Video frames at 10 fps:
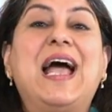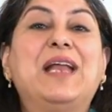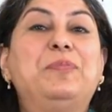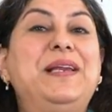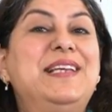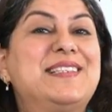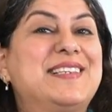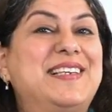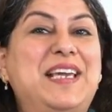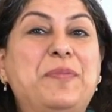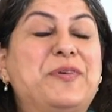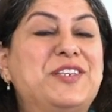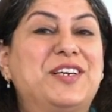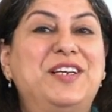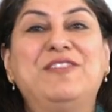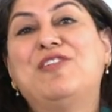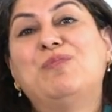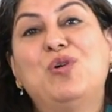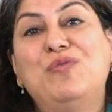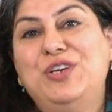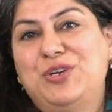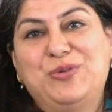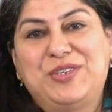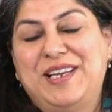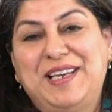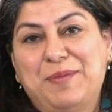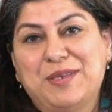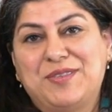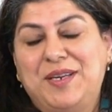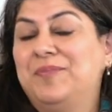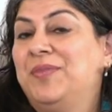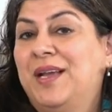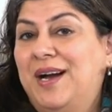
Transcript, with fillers: and please keep returning for more videos in chemistry.